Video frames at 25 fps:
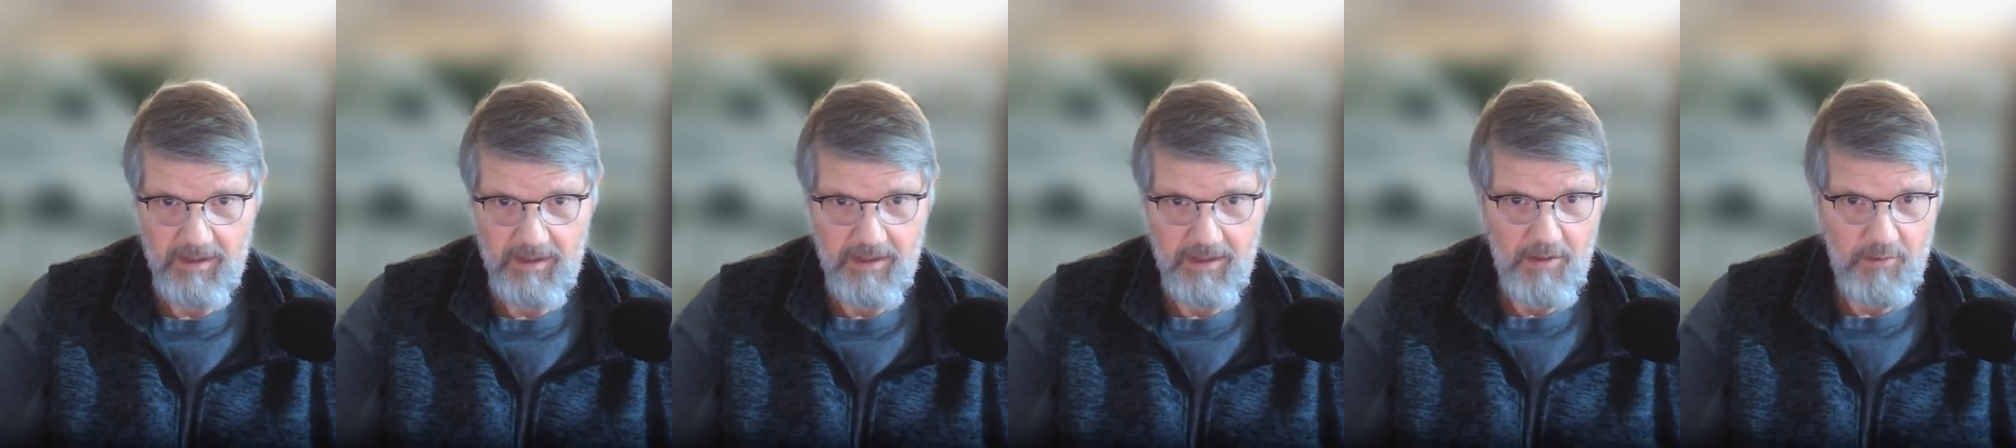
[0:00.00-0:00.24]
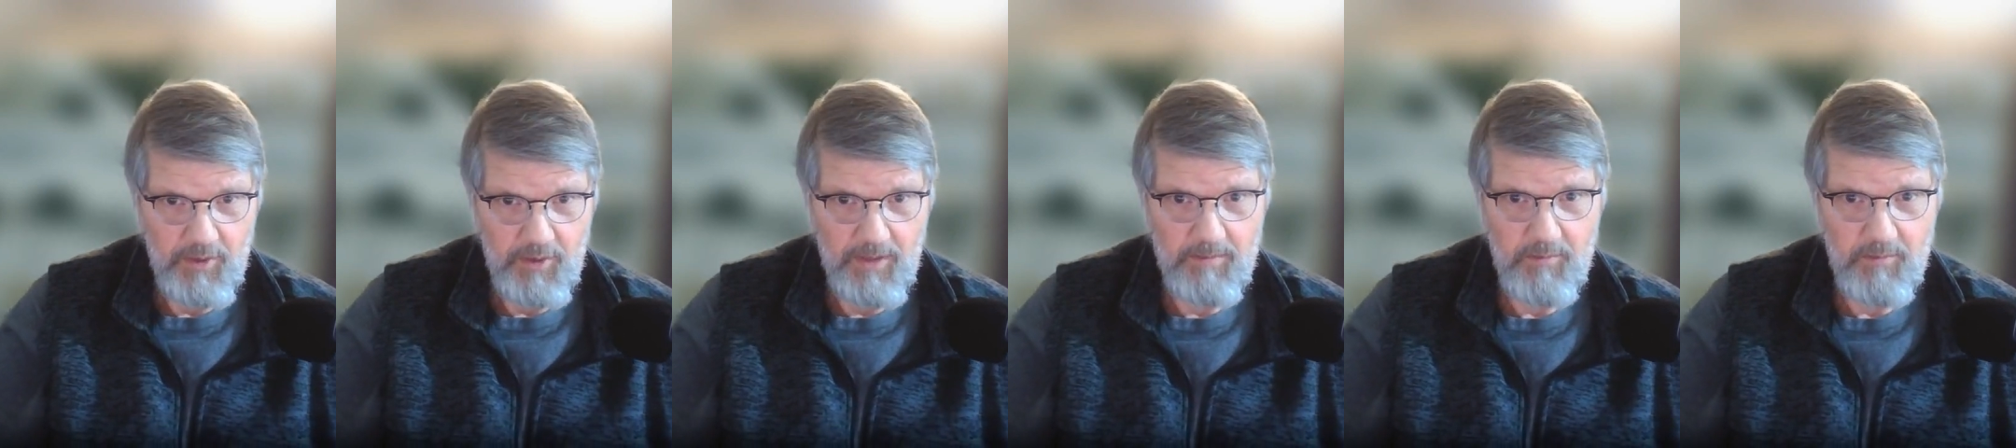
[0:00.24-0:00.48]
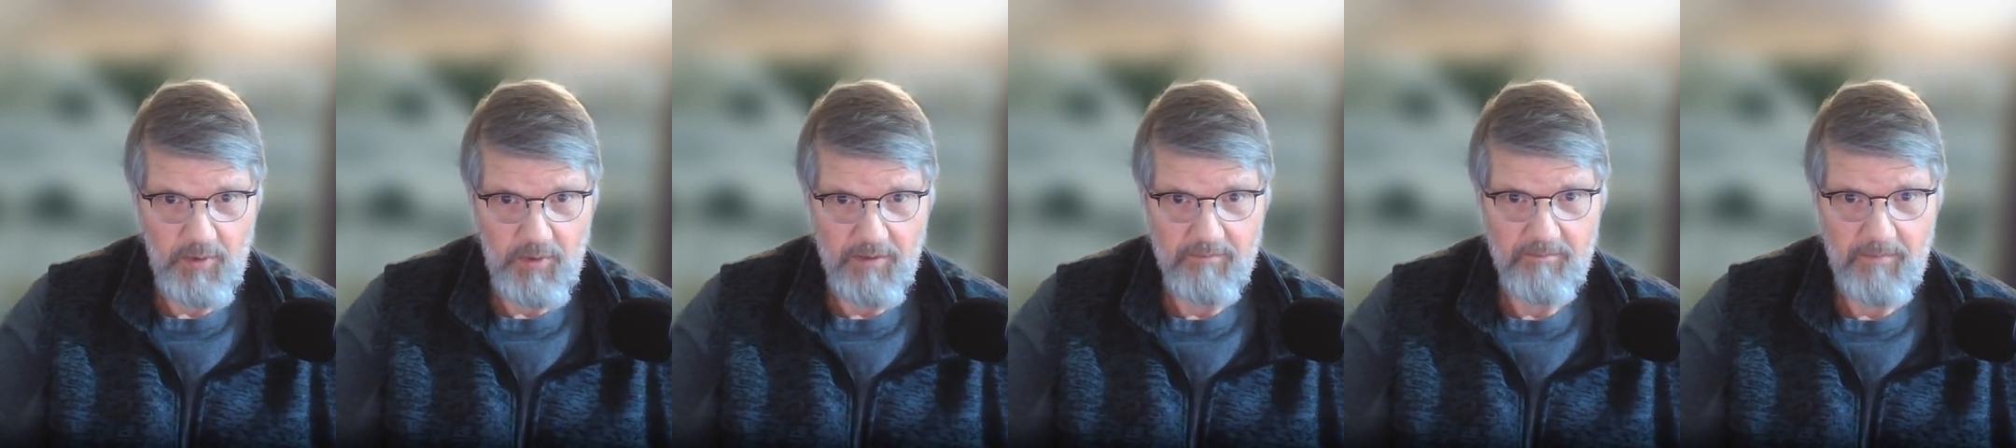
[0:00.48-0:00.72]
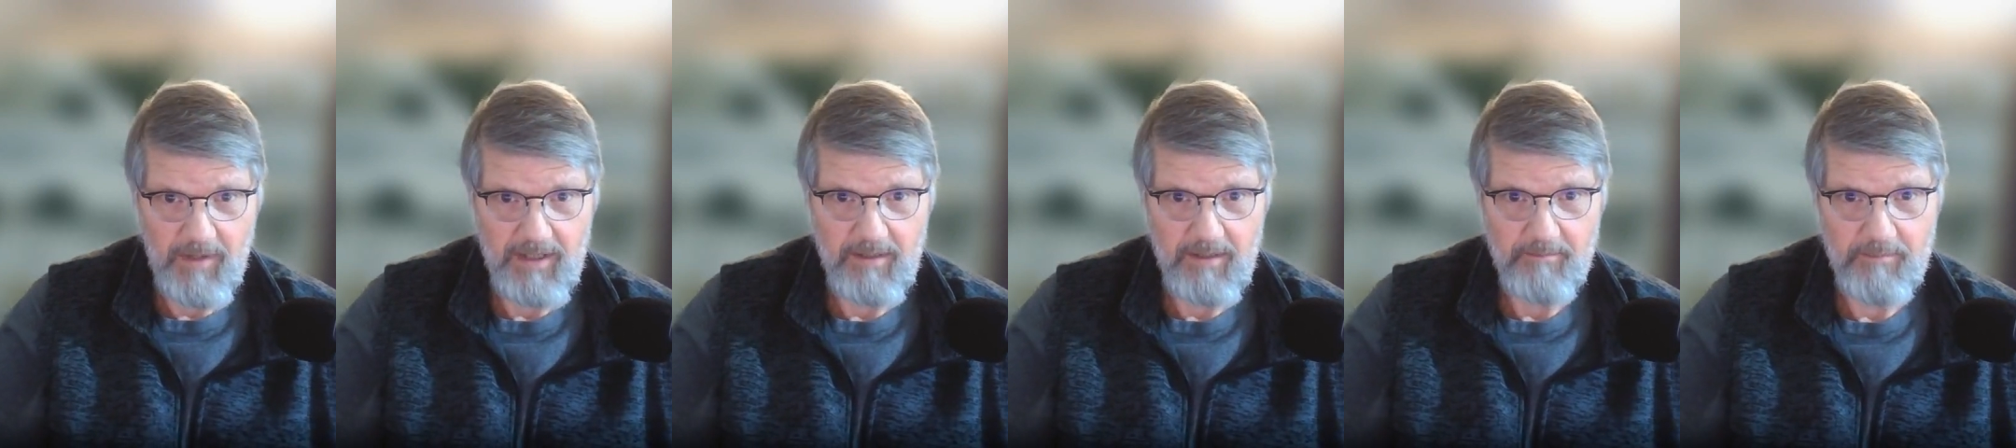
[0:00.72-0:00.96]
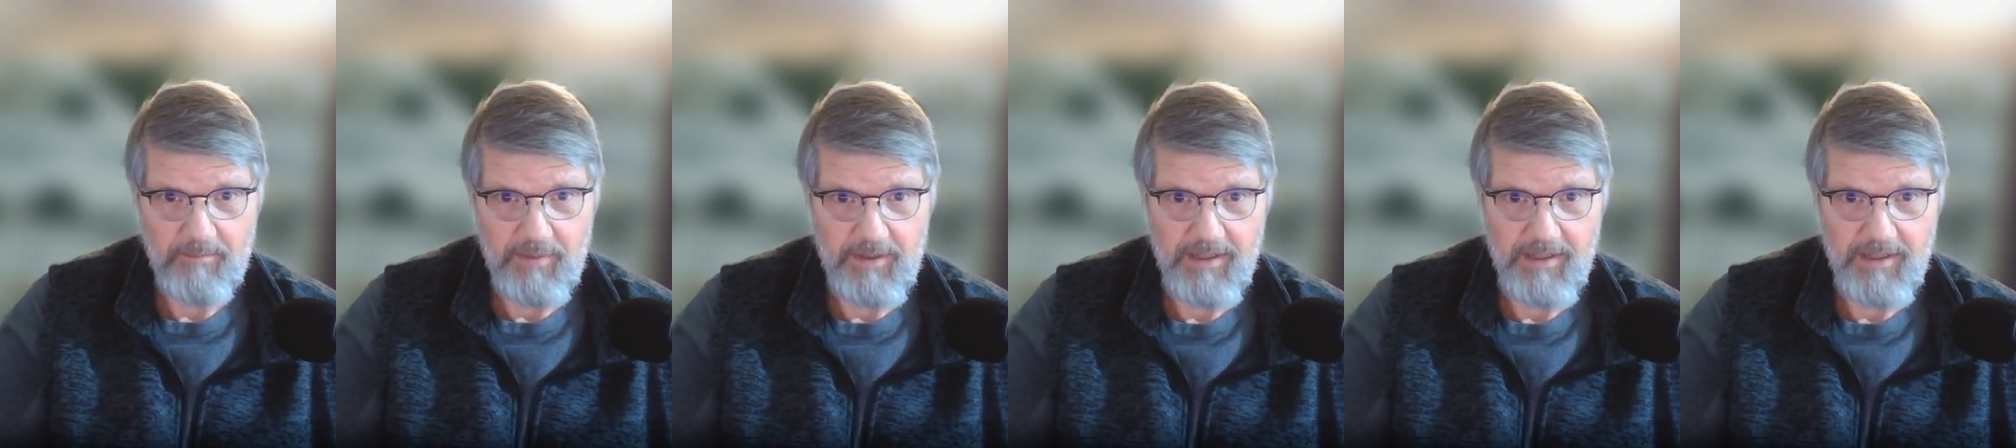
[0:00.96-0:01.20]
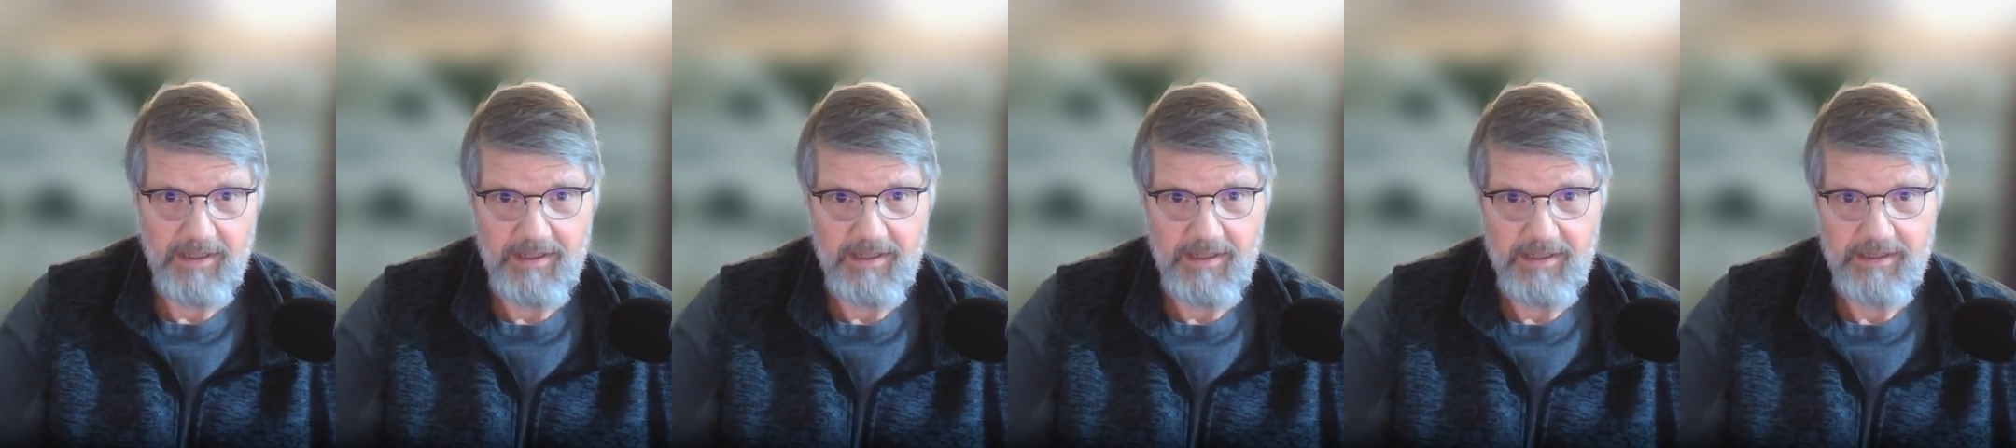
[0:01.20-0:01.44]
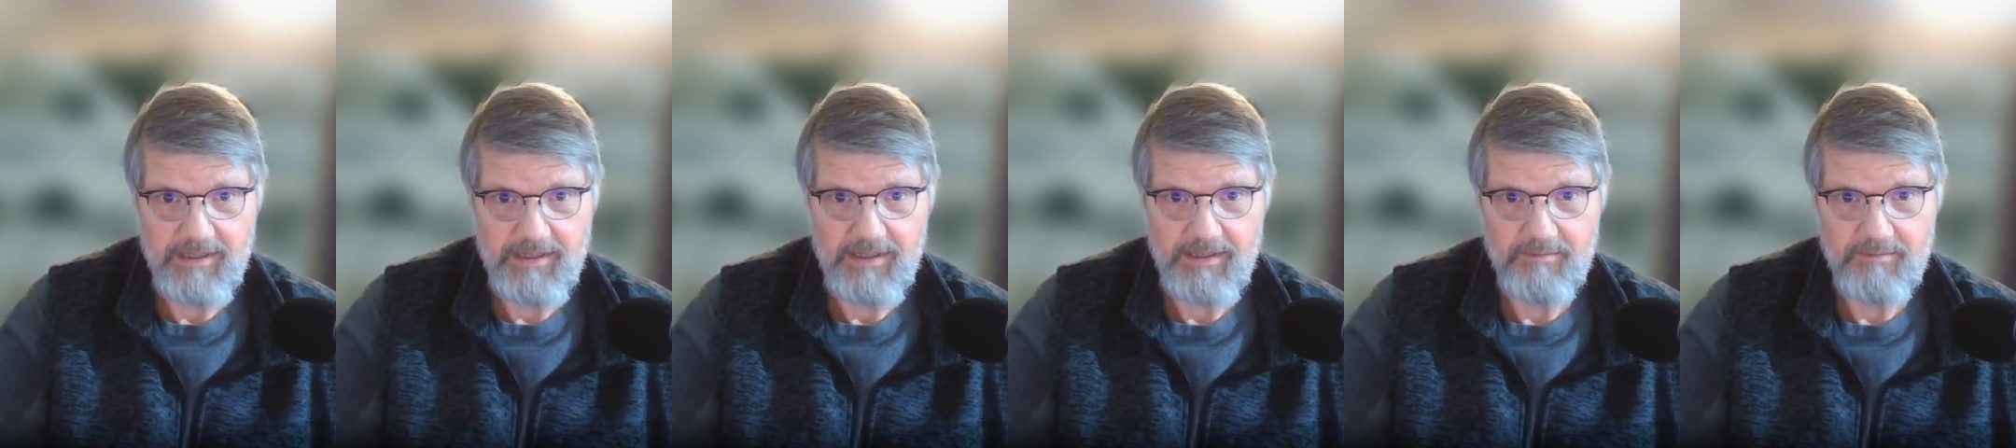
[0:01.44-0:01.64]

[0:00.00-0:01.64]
seems to have made a big